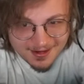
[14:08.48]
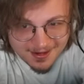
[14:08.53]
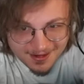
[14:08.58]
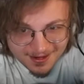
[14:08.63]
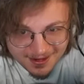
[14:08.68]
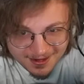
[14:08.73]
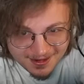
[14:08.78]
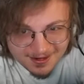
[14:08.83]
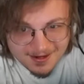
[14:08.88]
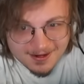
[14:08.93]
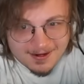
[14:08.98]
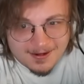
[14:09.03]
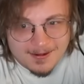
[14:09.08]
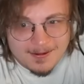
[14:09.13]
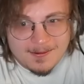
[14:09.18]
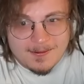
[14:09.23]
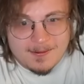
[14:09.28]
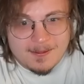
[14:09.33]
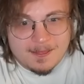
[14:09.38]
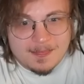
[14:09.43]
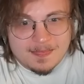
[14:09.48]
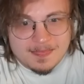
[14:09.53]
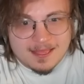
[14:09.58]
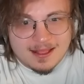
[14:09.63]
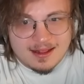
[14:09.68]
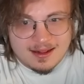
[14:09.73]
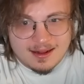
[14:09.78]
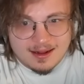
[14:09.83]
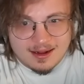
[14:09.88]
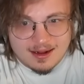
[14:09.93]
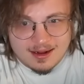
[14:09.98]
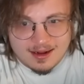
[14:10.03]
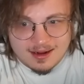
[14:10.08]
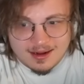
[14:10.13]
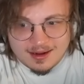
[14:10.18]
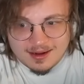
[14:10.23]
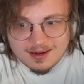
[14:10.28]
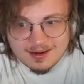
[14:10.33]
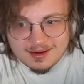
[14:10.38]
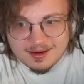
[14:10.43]

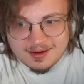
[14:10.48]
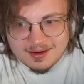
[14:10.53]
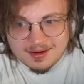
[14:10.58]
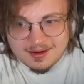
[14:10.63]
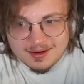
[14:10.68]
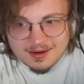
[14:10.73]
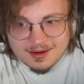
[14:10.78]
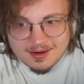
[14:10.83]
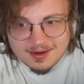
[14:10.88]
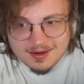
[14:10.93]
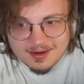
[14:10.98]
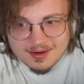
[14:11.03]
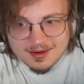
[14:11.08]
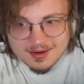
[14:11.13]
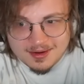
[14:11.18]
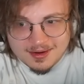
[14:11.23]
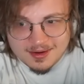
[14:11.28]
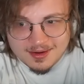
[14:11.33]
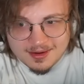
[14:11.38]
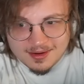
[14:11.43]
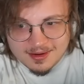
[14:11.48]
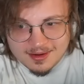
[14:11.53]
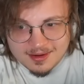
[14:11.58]
Nobody speaks.